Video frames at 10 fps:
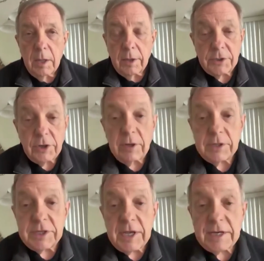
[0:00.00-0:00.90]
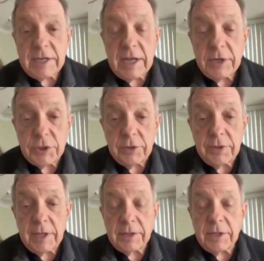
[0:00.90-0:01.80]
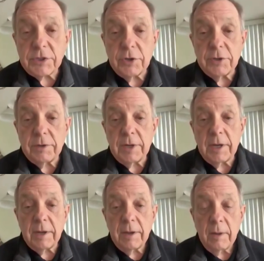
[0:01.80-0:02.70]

There's always that danger that this could uh,